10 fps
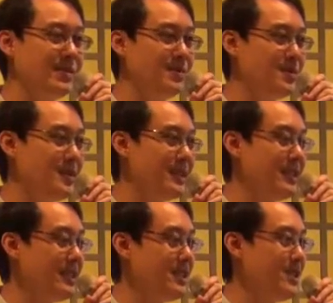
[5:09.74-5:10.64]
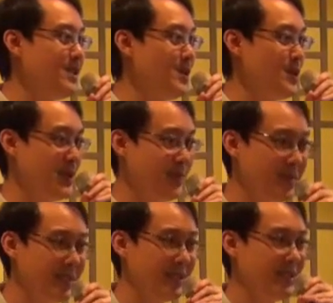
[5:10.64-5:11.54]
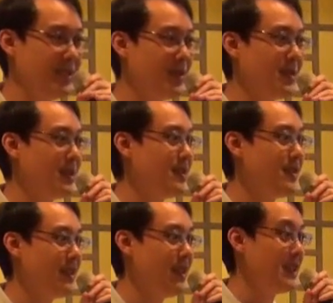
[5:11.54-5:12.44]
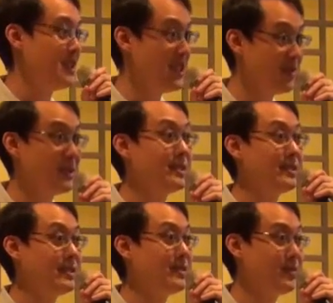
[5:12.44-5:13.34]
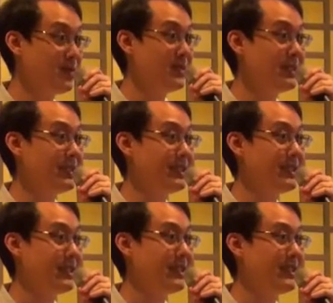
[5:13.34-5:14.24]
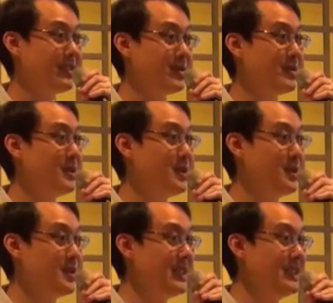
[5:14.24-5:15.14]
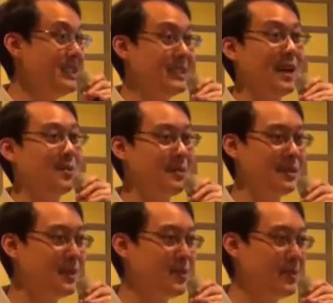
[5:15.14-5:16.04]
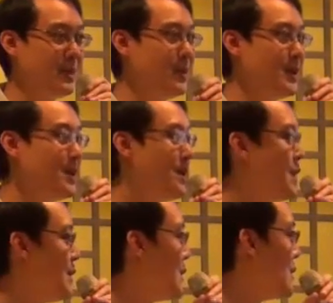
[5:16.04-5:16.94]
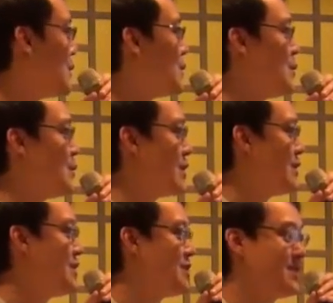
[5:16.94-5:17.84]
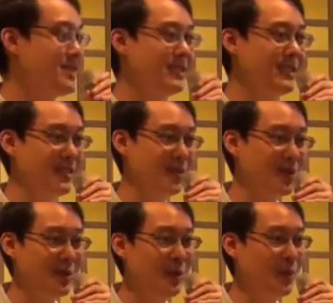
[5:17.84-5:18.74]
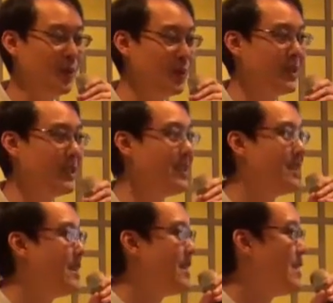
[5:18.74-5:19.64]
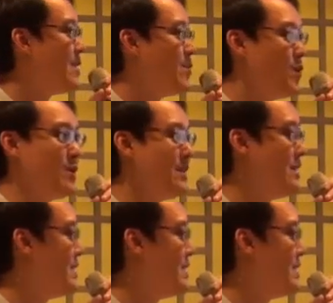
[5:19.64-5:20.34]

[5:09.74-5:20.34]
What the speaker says: the ruler as a usurper, not the legitimate ruler. So it's usually discounted away. Traditional historians don't really put